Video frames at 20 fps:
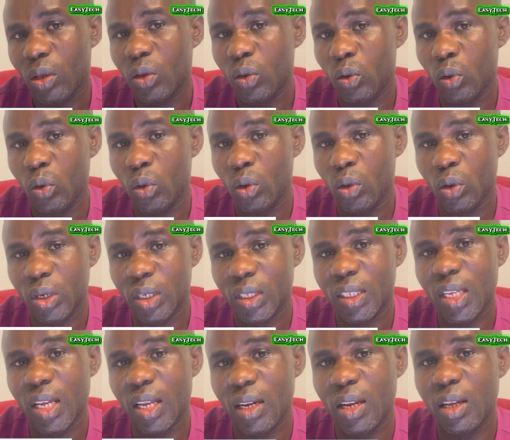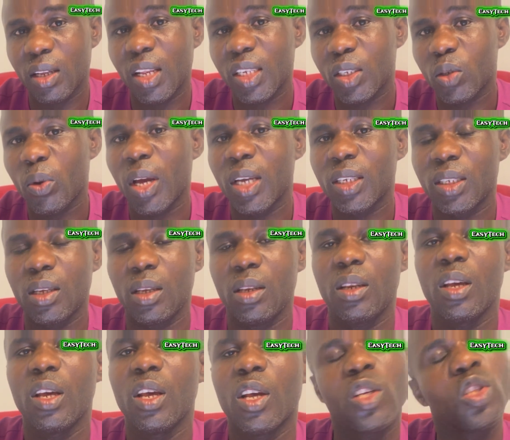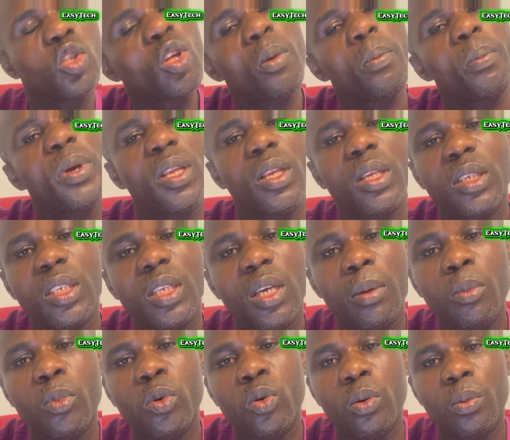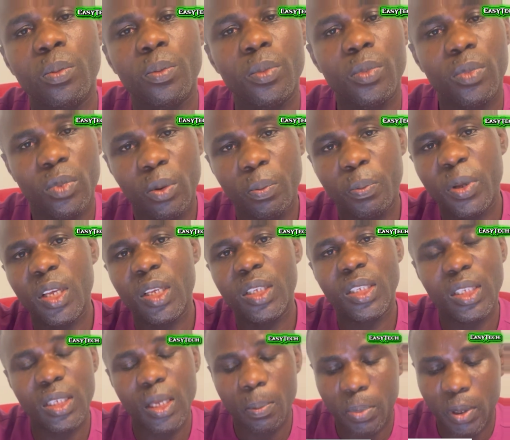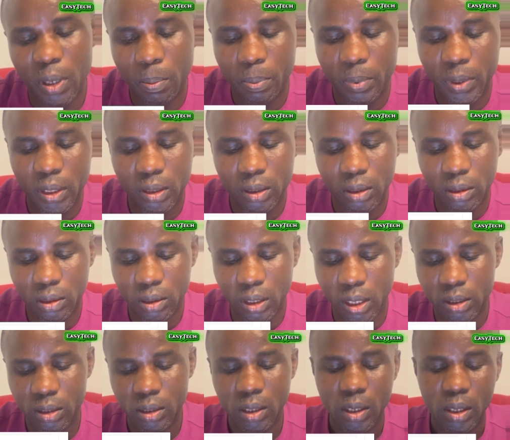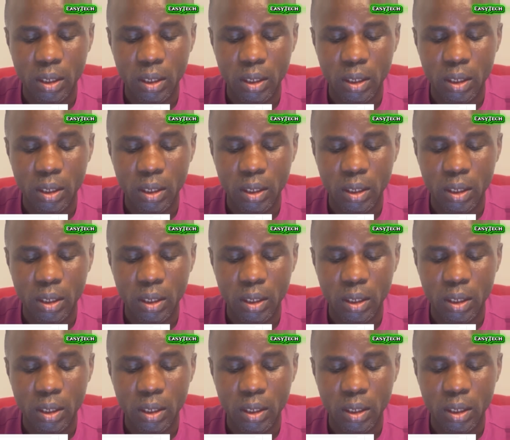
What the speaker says: You understand now? That's why I said, don't be in the same room. Be in separate places, right?